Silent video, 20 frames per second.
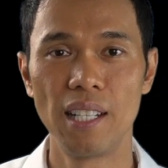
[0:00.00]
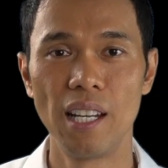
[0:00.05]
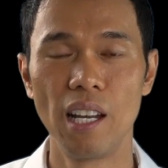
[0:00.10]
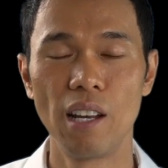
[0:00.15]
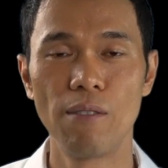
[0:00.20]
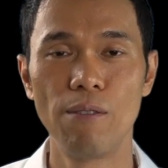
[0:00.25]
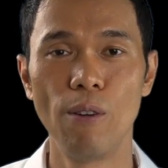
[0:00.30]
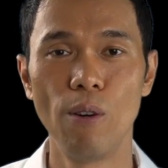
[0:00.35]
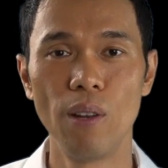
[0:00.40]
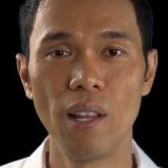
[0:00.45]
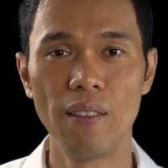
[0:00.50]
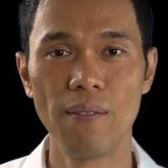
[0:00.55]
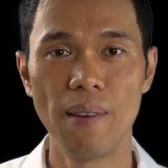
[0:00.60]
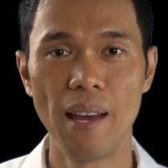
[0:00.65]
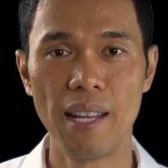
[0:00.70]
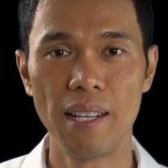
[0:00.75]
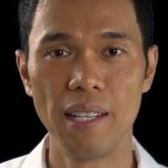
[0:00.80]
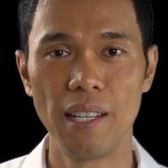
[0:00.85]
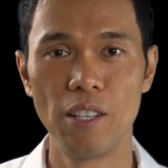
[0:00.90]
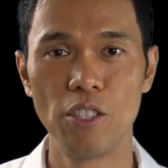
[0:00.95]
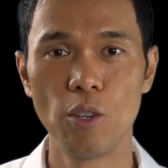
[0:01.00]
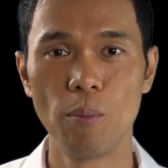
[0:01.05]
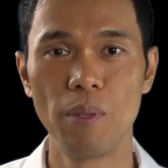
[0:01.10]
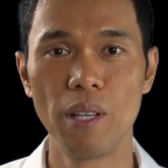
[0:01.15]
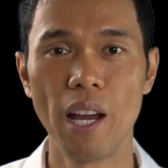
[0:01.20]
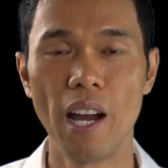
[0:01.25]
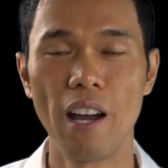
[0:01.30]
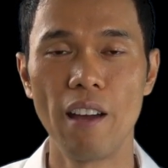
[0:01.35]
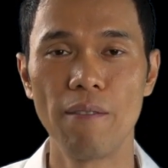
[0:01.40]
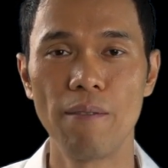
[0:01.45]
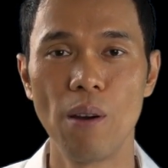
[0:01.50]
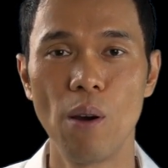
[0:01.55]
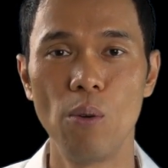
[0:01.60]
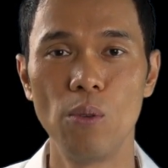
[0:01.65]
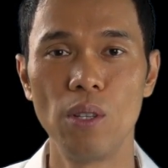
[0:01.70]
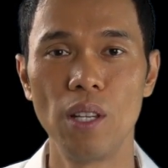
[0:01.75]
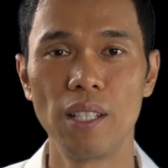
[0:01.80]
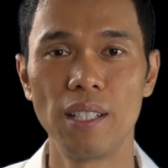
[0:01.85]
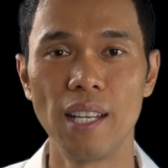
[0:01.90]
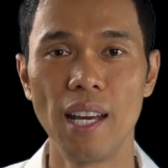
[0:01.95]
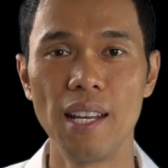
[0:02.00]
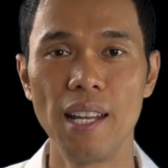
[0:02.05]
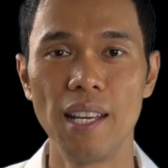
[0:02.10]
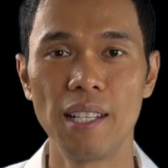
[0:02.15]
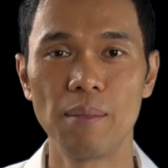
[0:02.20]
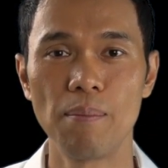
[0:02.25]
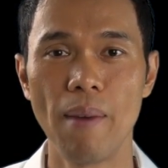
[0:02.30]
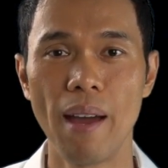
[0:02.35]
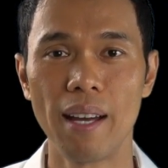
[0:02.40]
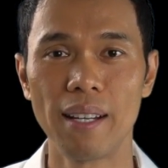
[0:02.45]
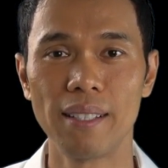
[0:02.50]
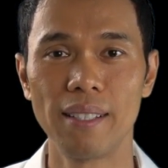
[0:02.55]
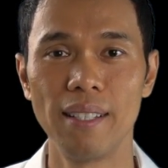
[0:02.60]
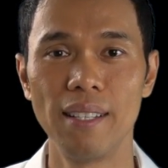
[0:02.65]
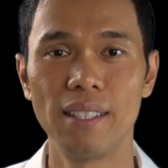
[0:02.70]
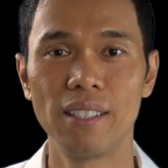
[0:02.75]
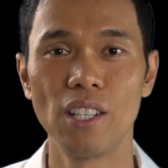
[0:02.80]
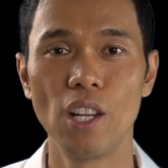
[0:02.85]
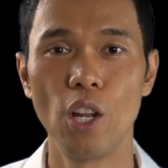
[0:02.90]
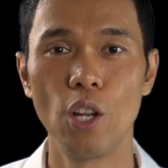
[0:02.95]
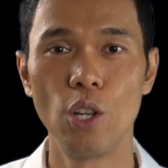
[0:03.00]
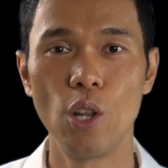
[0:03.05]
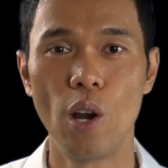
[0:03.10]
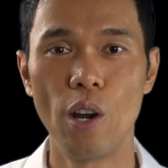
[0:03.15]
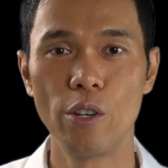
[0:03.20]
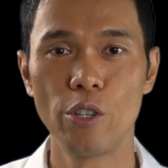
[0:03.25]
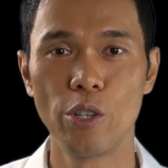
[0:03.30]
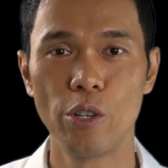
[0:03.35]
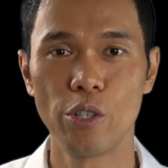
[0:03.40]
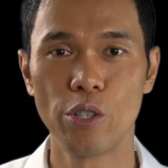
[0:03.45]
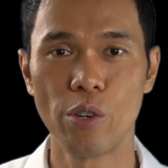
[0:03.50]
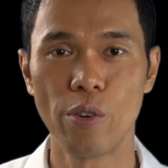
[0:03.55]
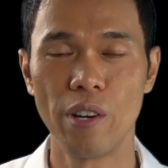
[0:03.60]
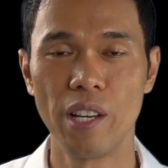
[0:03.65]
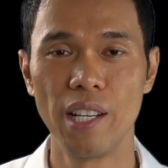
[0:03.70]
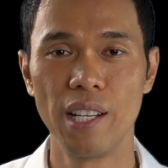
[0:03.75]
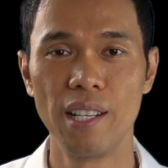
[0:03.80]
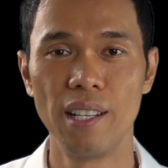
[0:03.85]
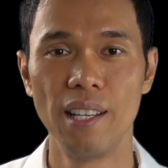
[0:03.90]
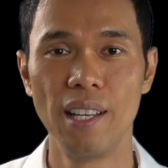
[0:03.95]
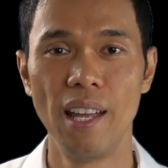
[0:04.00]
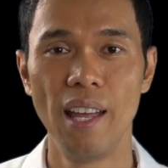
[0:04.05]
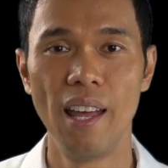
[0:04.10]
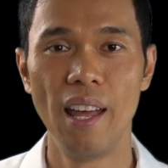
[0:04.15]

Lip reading: take full advantage of the iPhone XS Max's larger screen.